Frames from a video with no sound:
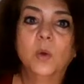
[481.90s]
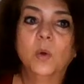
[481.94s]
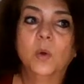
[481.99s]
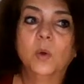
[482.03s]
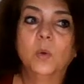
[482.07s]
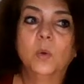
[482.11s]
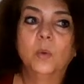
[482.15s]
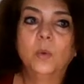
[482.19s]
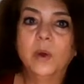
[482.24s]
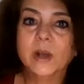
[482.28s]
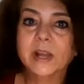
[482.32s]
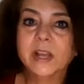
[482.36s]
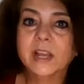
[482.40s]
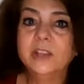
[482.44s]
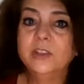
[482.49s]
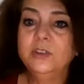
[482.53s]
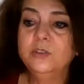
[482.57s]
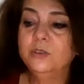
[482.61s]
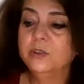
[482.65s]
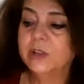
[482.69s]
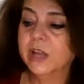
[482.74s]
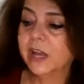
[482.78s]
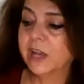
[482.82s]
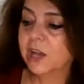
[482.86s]
What can
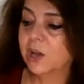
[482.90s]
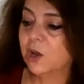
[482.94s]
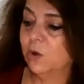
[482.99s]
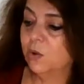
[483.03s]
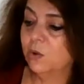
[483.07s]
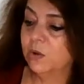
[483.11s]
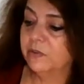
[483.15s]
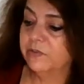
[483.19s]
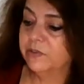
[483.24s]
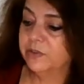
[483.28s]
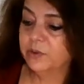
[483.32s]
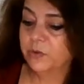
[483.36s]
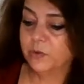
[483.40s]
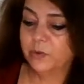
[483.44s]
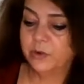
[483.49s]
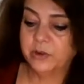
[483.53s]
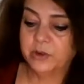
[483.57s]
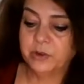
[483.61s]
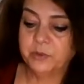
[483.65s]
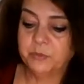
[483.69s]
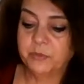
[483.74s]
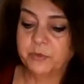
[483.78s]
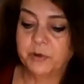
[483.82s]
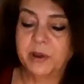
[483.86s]
you let go of in order
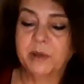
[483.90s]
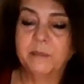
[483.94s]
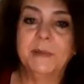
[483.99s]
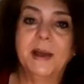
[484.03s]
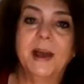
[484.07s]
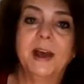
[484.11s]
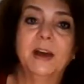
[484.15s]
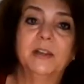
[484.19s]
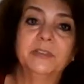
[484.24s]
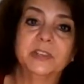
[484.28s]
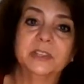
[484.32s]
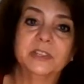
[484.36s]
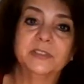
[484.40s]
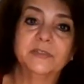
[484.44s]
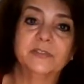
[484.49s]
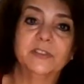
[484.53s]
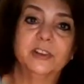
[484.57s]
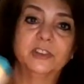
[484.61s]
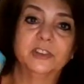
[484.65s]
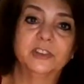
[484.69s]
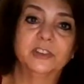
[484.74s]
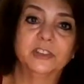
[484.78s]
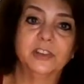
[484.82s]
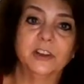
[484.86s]
to bring about this
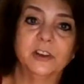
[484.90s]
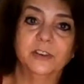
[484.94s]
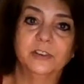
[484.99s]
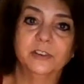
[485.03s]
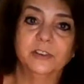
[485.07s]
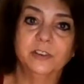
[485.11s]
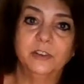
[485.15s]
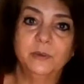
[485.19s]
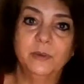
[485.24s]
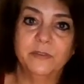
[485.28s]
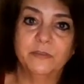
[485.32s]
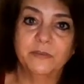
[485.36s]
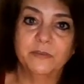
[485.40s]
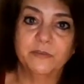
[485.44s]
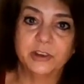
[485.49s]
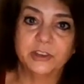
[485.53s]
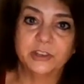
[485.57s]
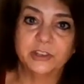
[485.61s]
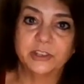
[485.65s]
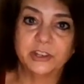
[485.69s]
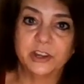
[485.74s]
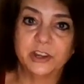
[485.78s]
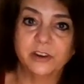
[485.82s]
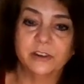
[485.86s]
fresh start? You have
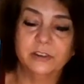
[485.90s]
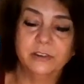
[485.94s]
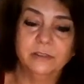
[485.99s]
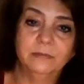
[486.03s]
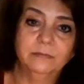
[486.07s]
fresh start.